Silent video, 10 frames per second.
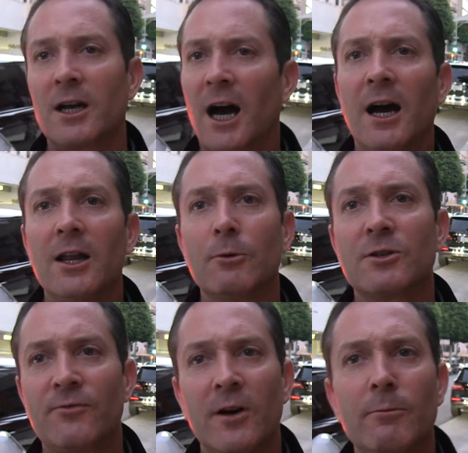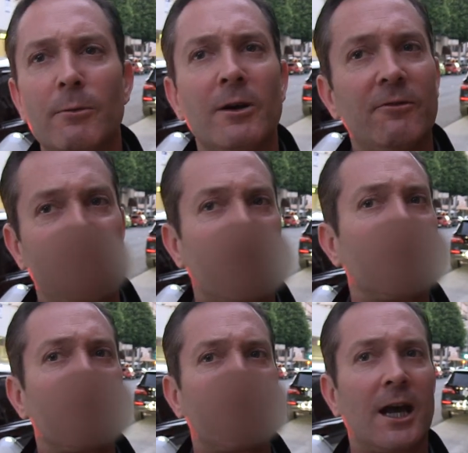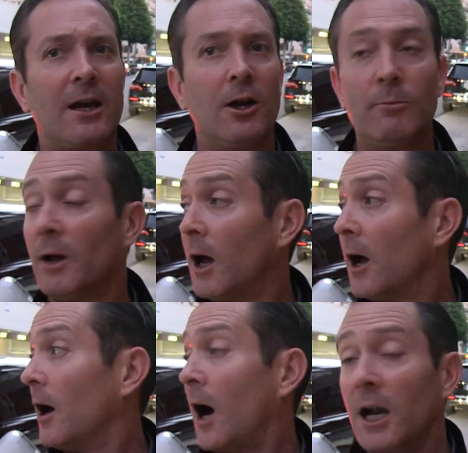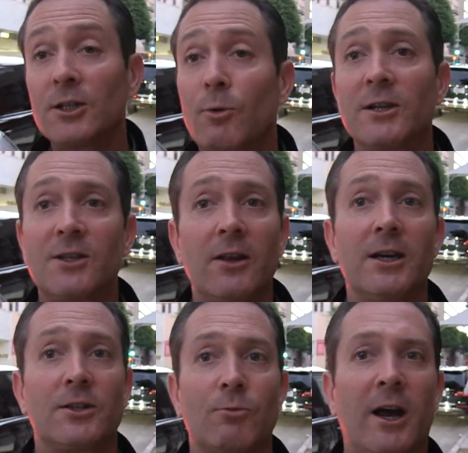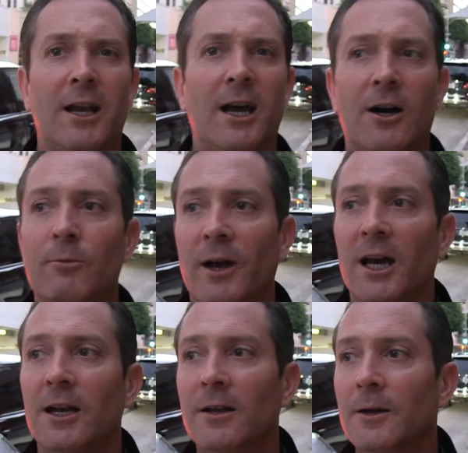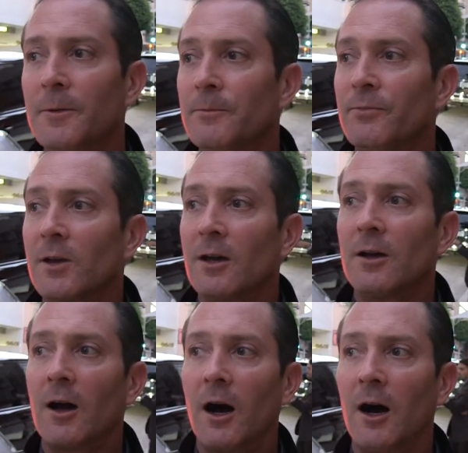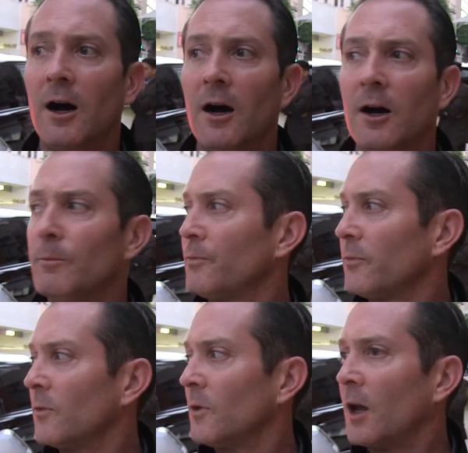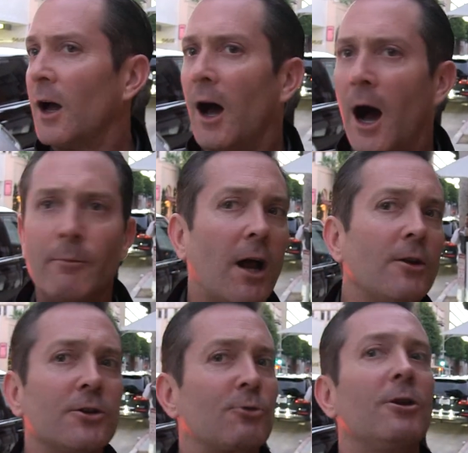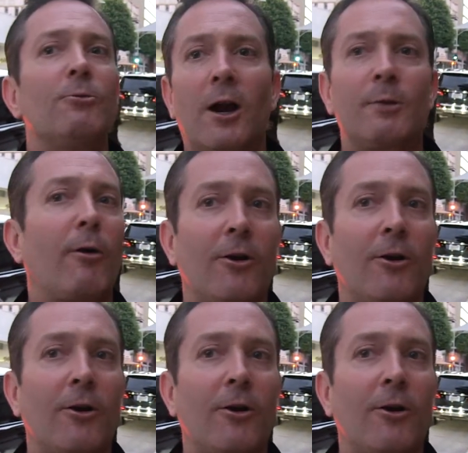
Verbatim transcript: guy that was filming me the cantaloupe? I just want to say this right now, man. I'm not your screenwriting